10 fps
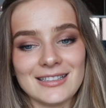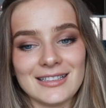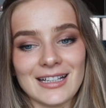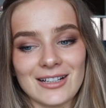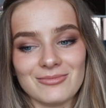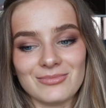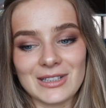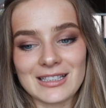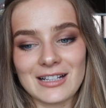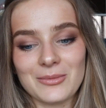Yeah,
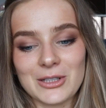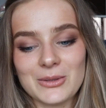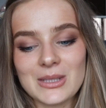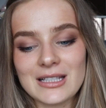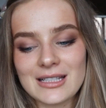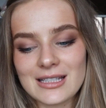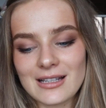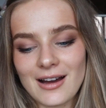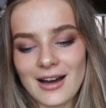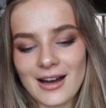that's kind of my two cents.
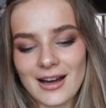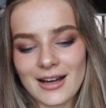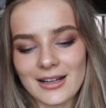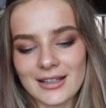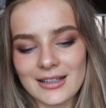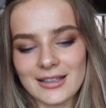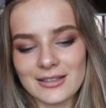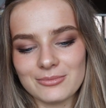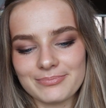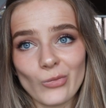
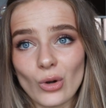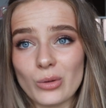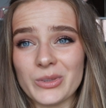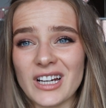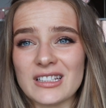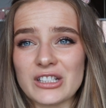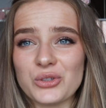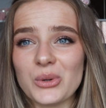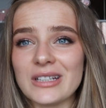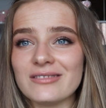I Hope you guys
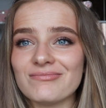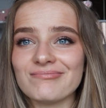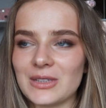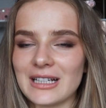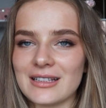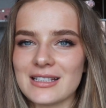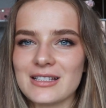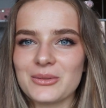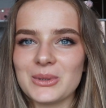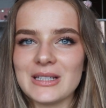enjoyed. But yeah, this
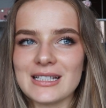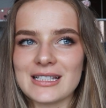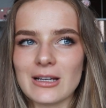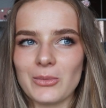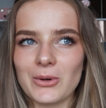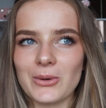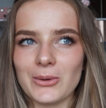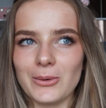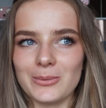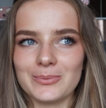isn't really a
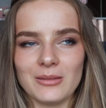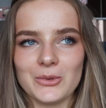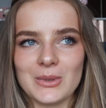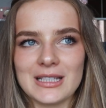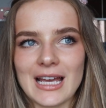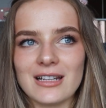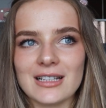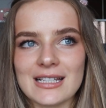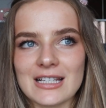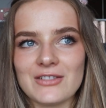typical, I'm going to
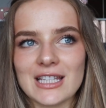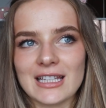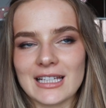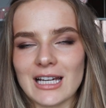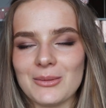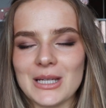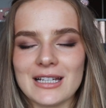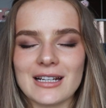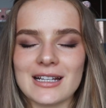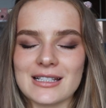analyze everything that Gabbie
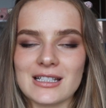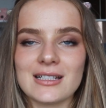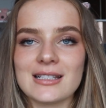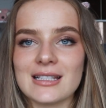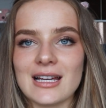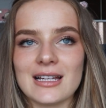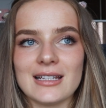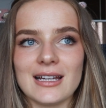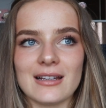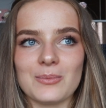Hanna has done and
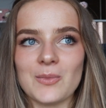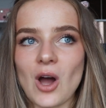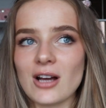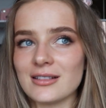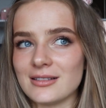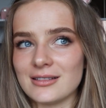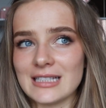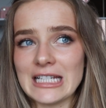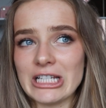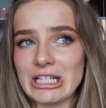said, and not a
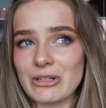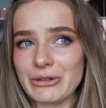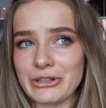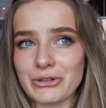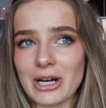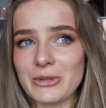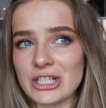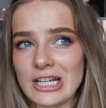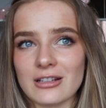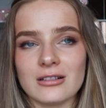tea or drama
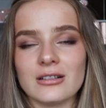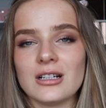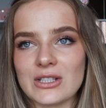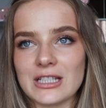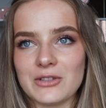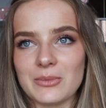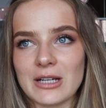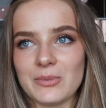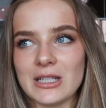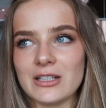channel, just giving my
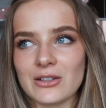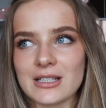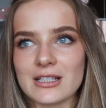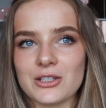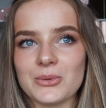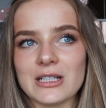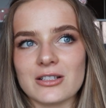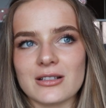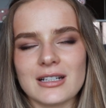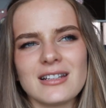opinion on the
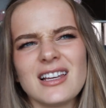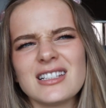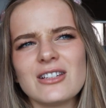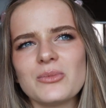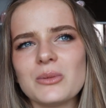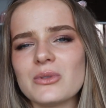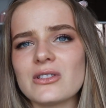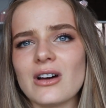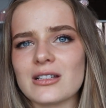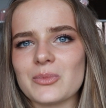situation. And I'd like to hear people's
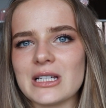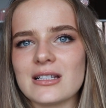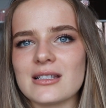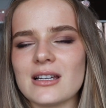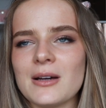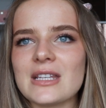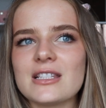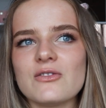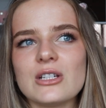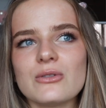thoughts because
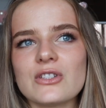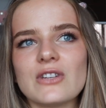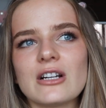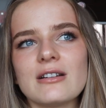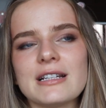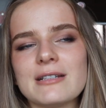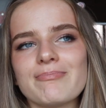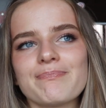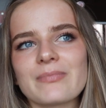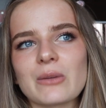this feels
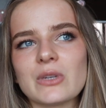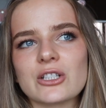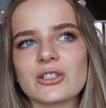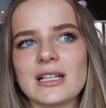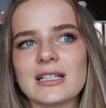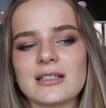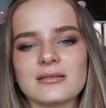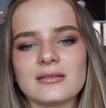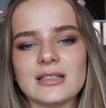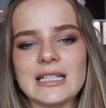very much like
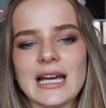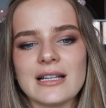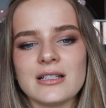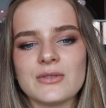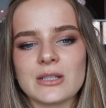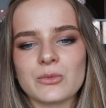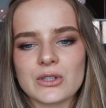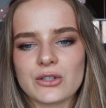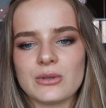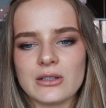the end of
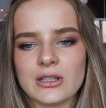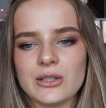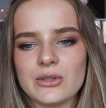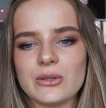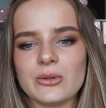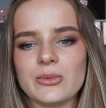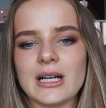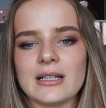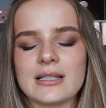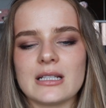someone's career on YouTube,
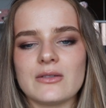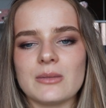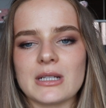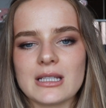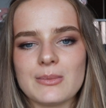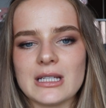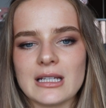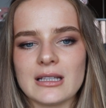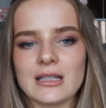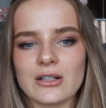and instead of them accepting
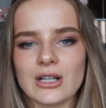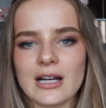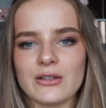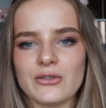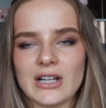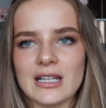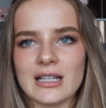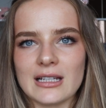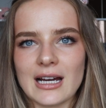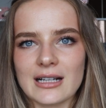it, they're kind of
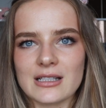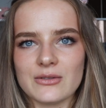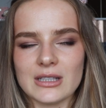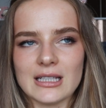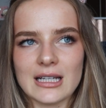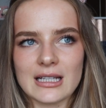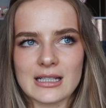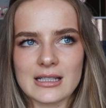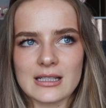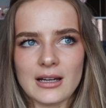fighting it actively.
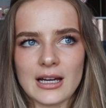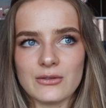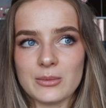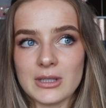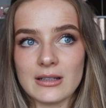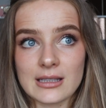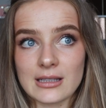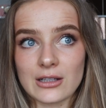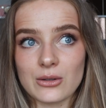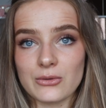And everybody gets
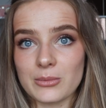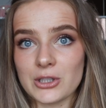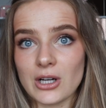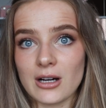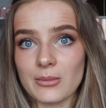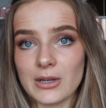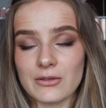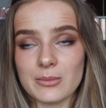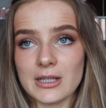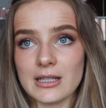let go from a job,
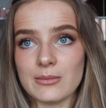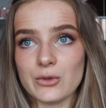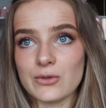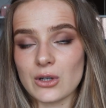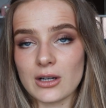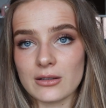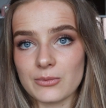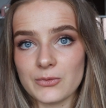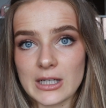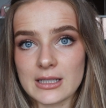everybody moves on
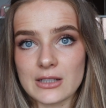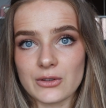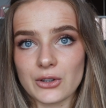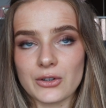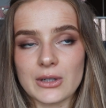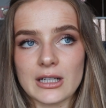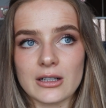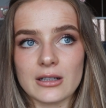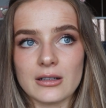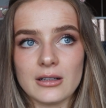and finds a different
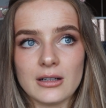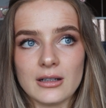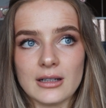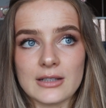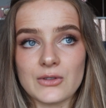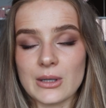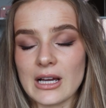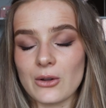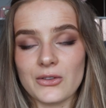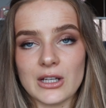career, it's very
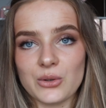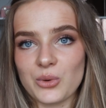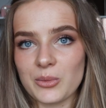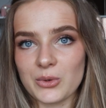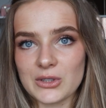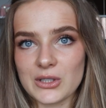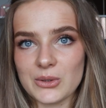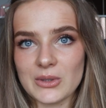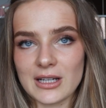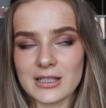healthy and normal to
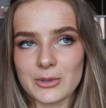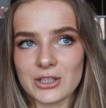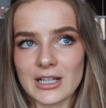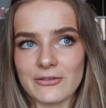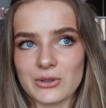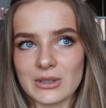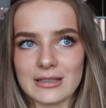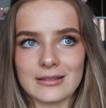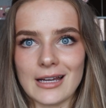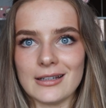do that, especially after
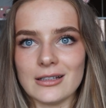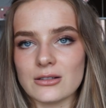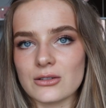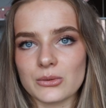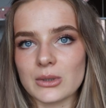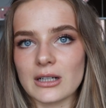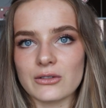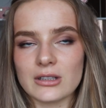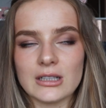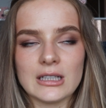like 10 years or
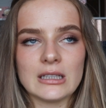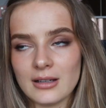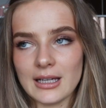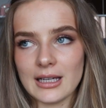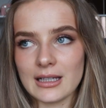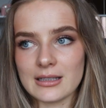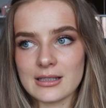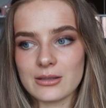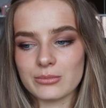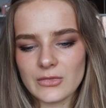whatever.
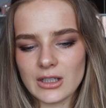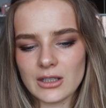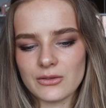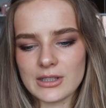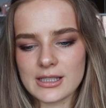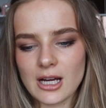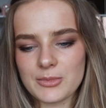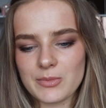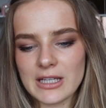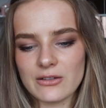And if it
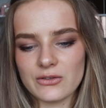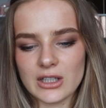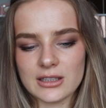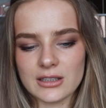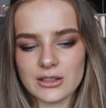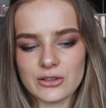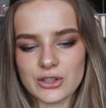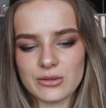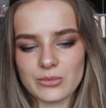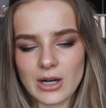stops being fun, you
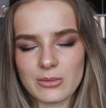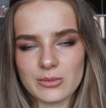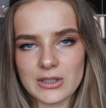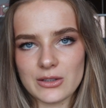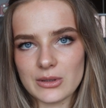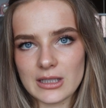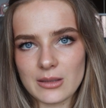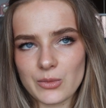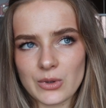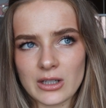shouldn't probably do it
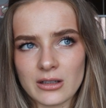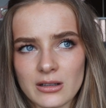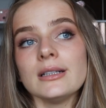anymore.